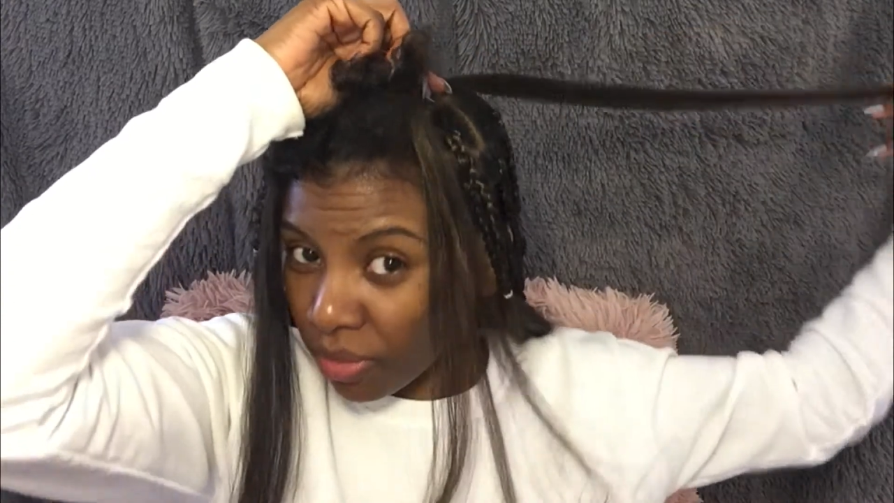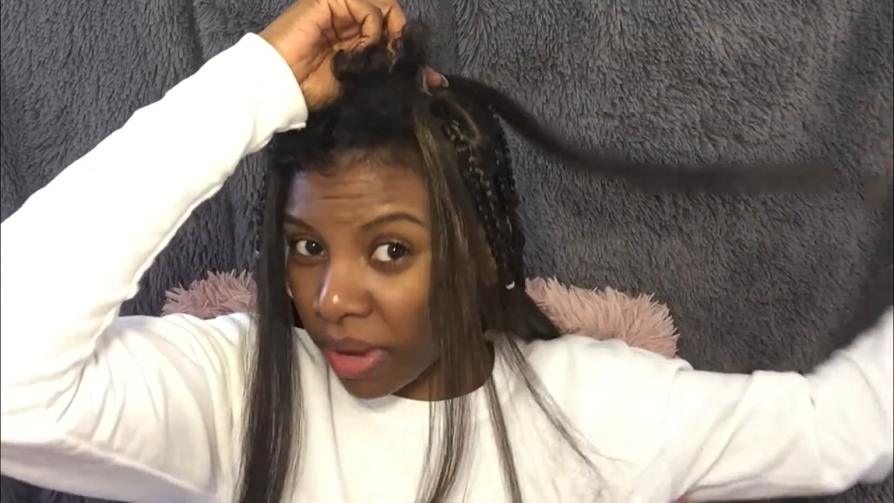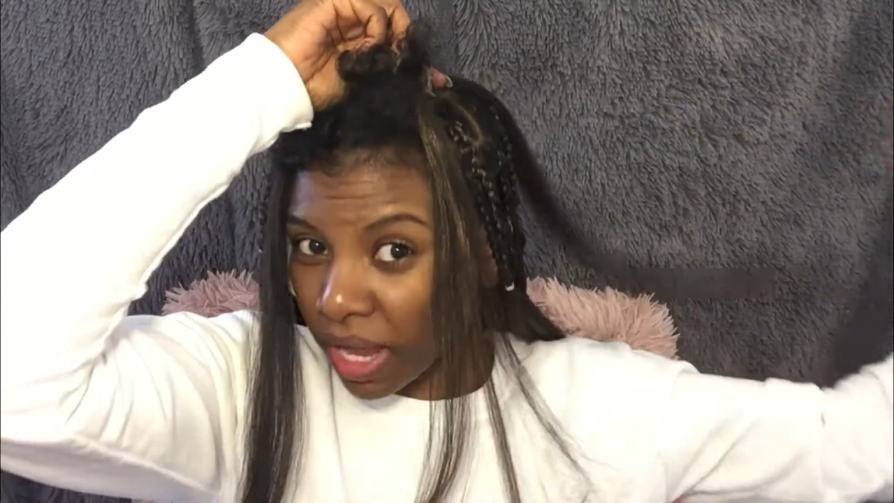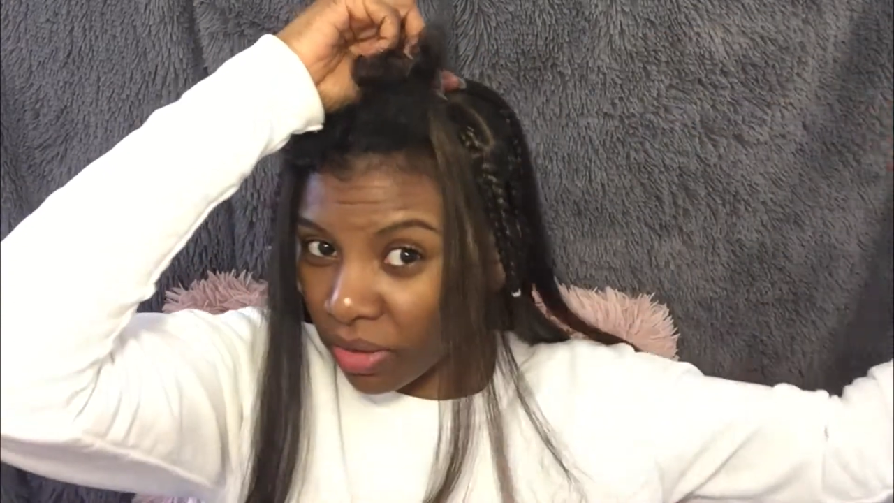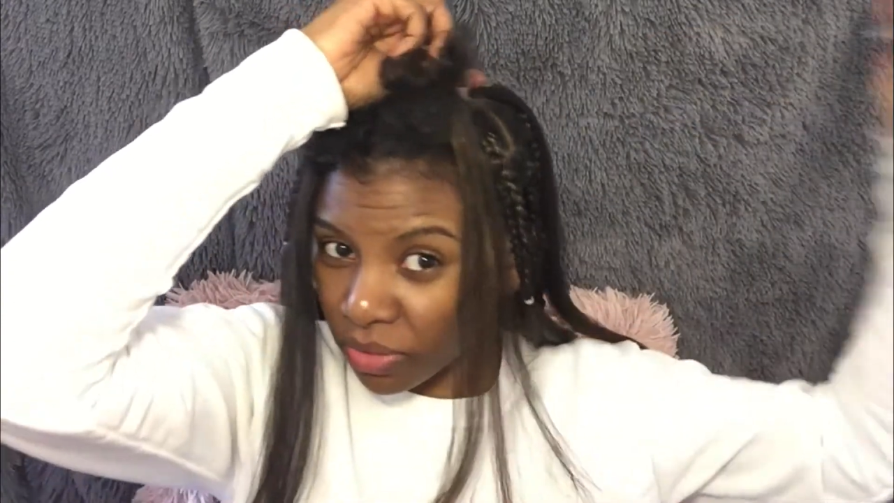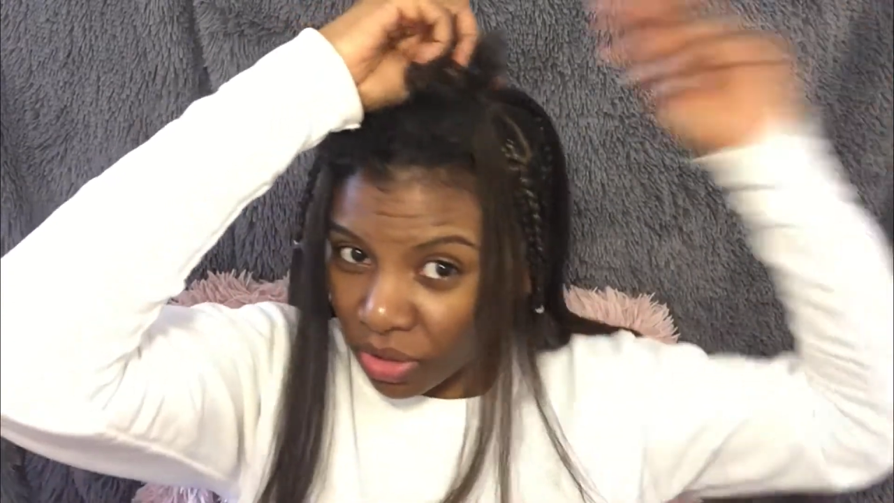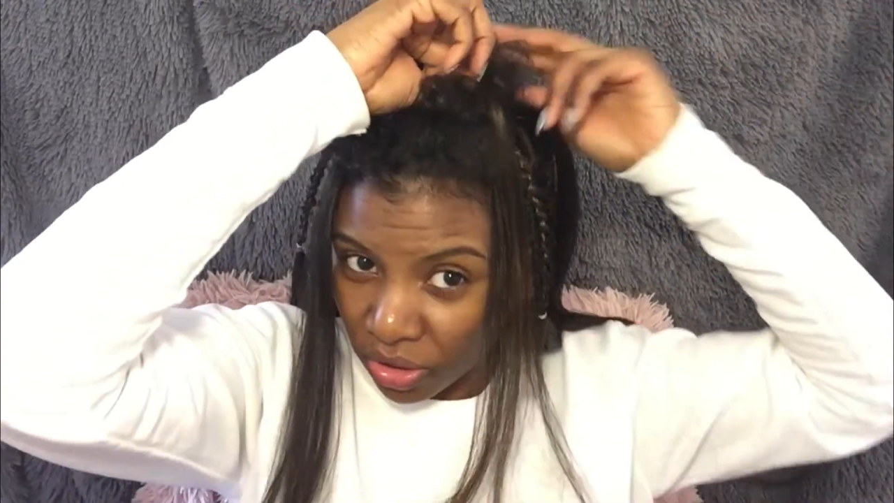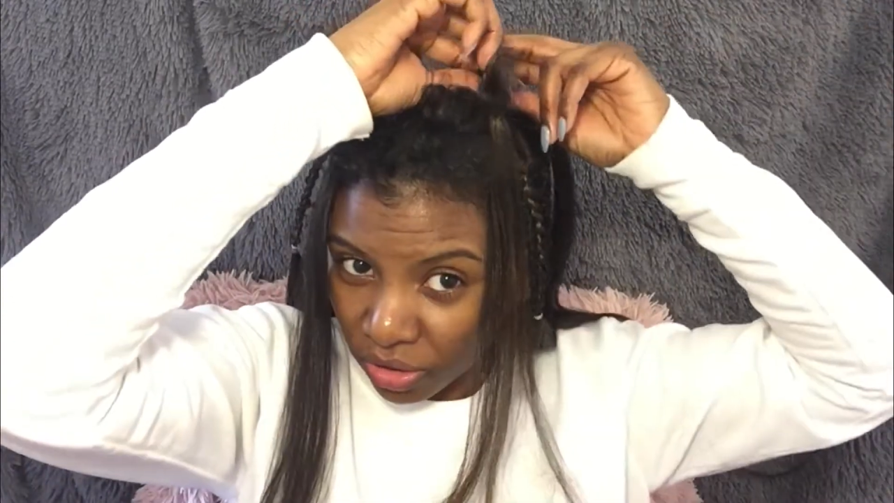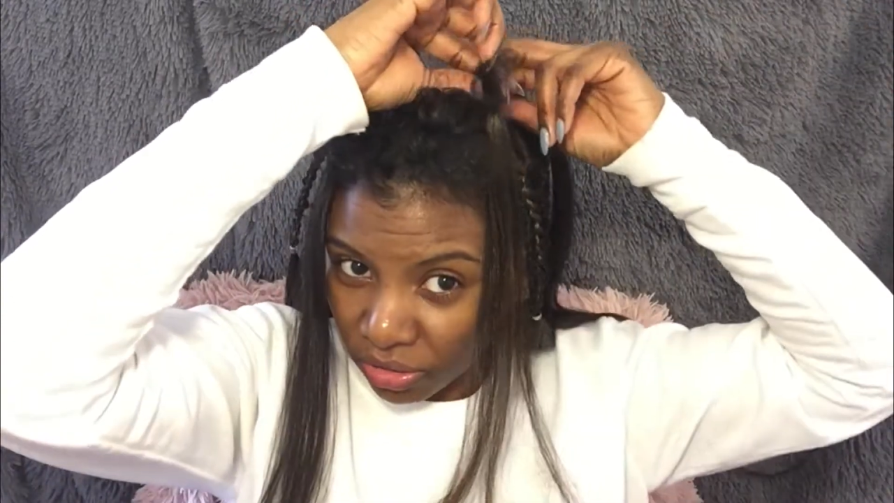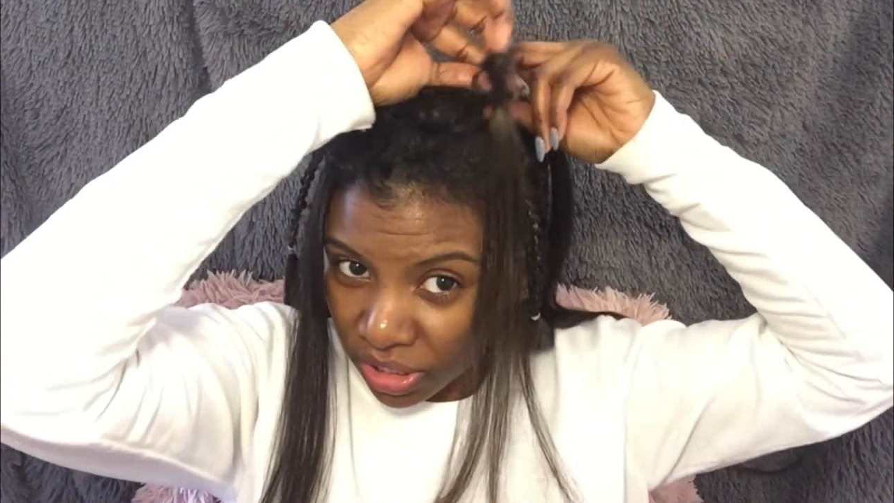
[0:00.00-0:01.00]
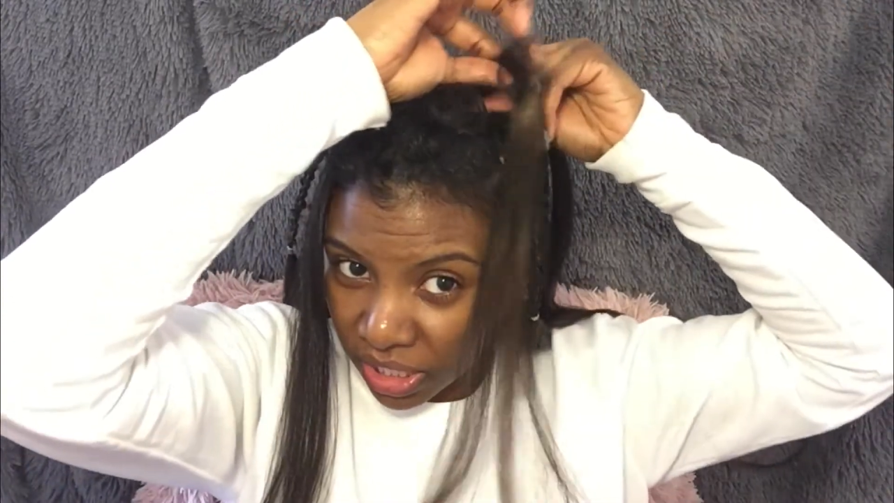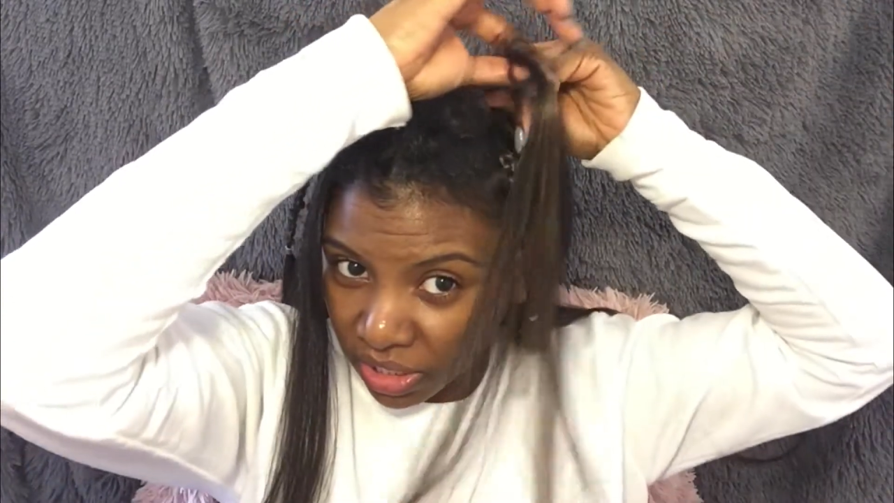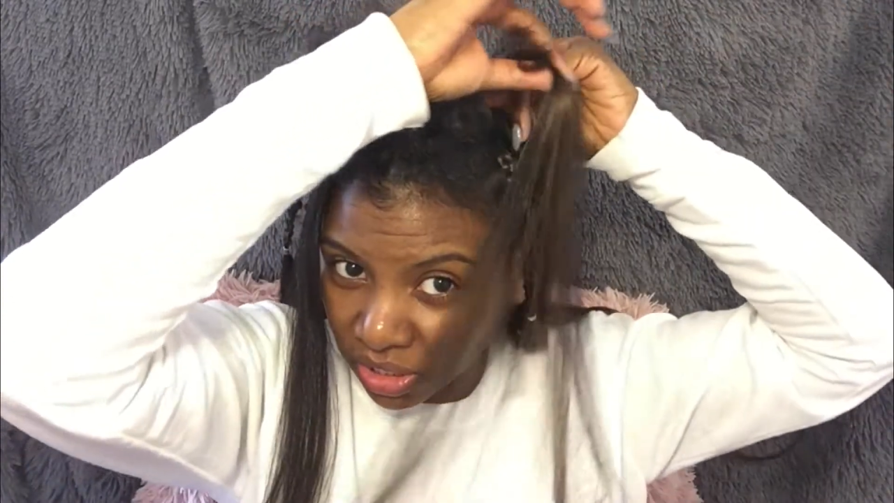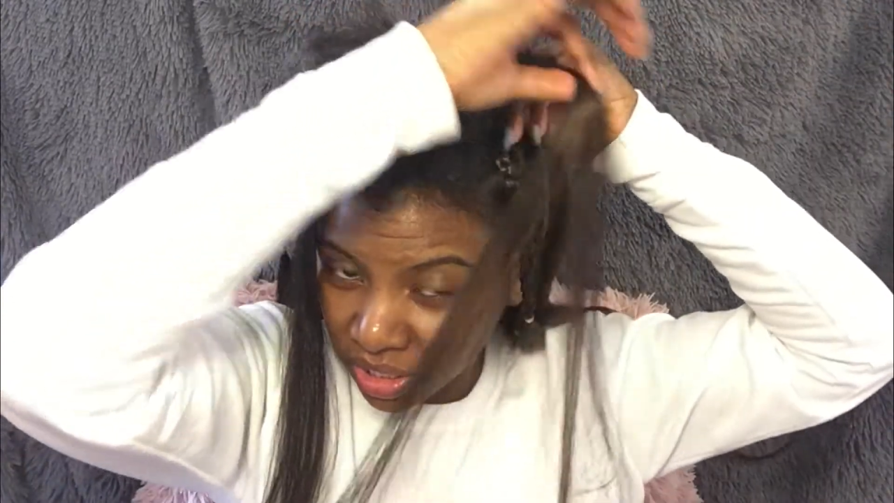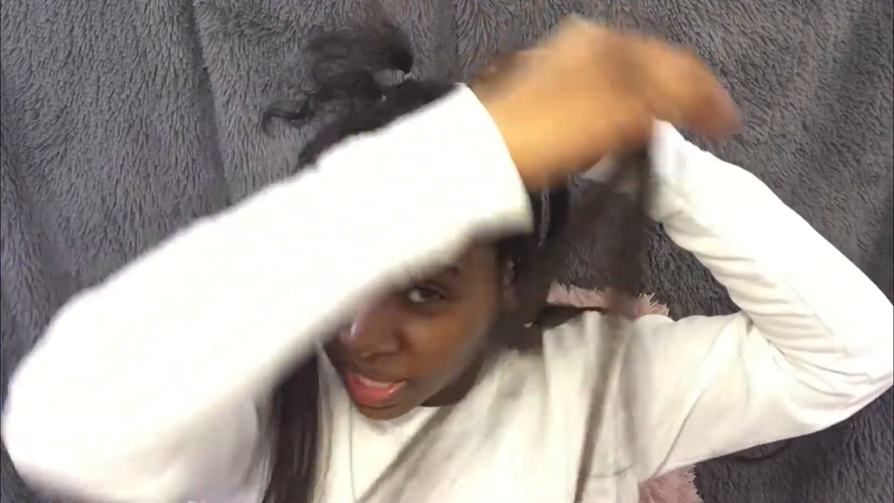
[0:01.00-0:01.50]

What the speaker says: bottom with our crochet hook.